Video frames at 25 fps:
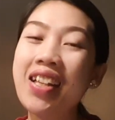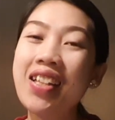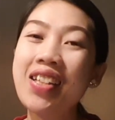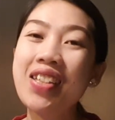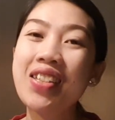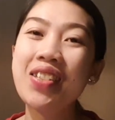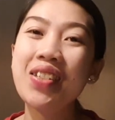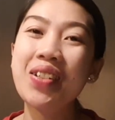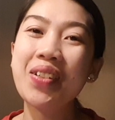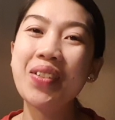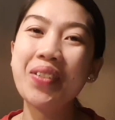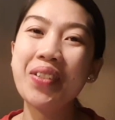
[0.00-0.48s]

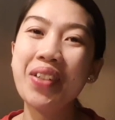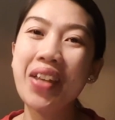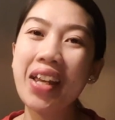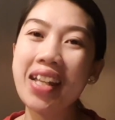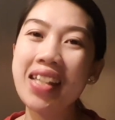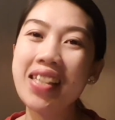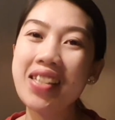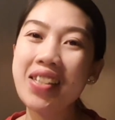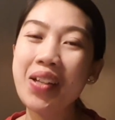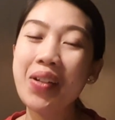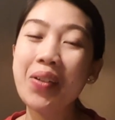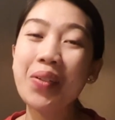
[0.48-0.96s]
so
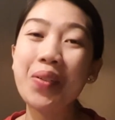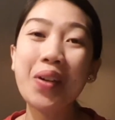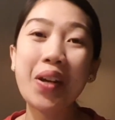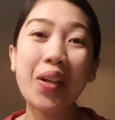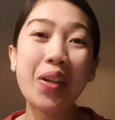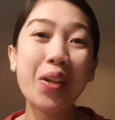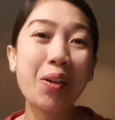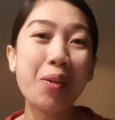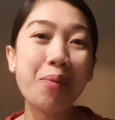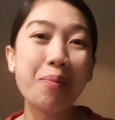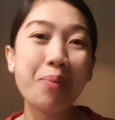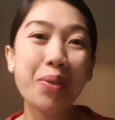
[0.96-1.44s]
yeah, so
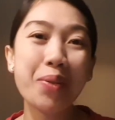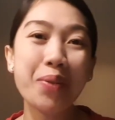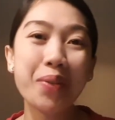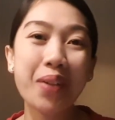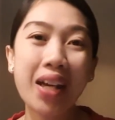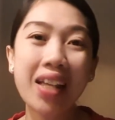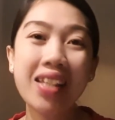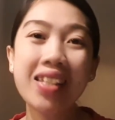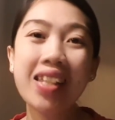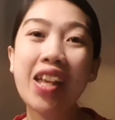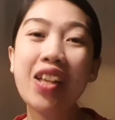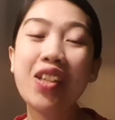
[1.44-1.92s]
I hope you
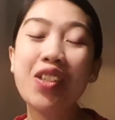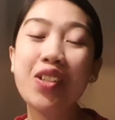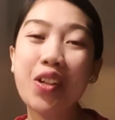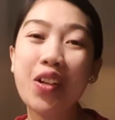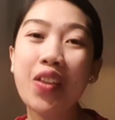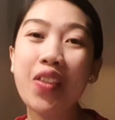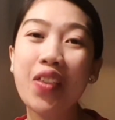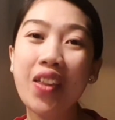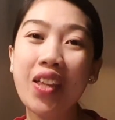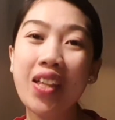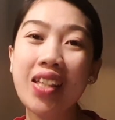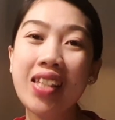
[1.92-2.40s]
guys
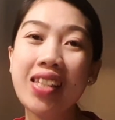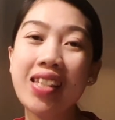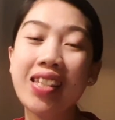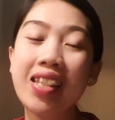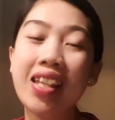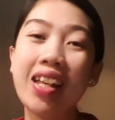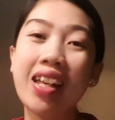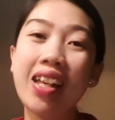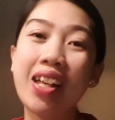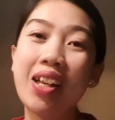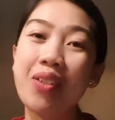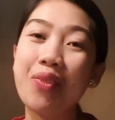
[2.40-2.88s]
enjoyed this
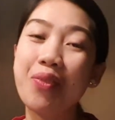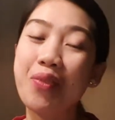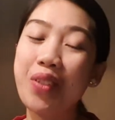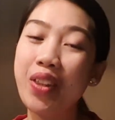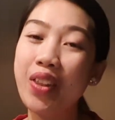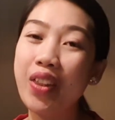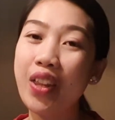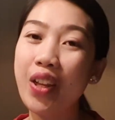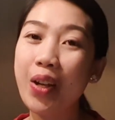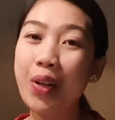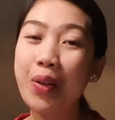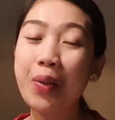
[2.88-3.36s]
uh,
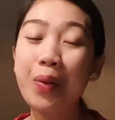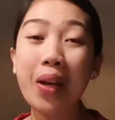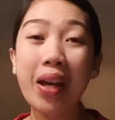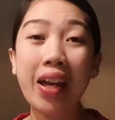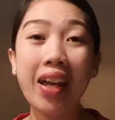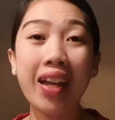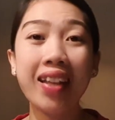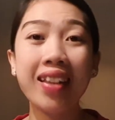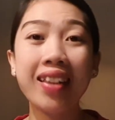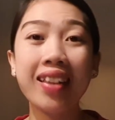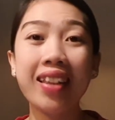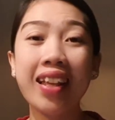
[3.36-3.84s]
video,
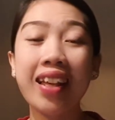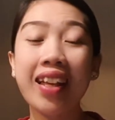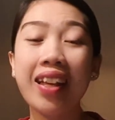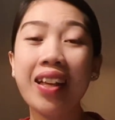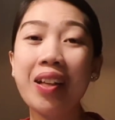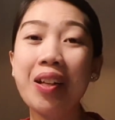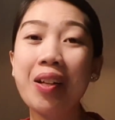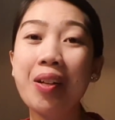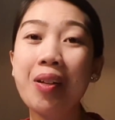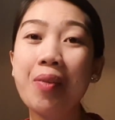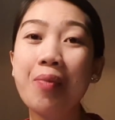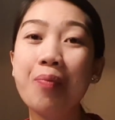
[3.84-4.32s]
and
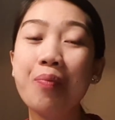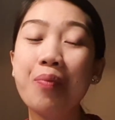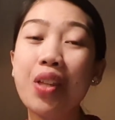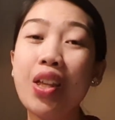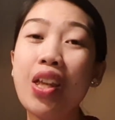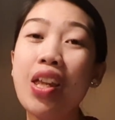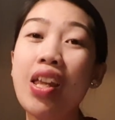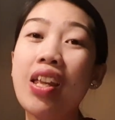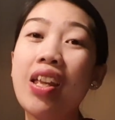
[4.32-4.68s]
um,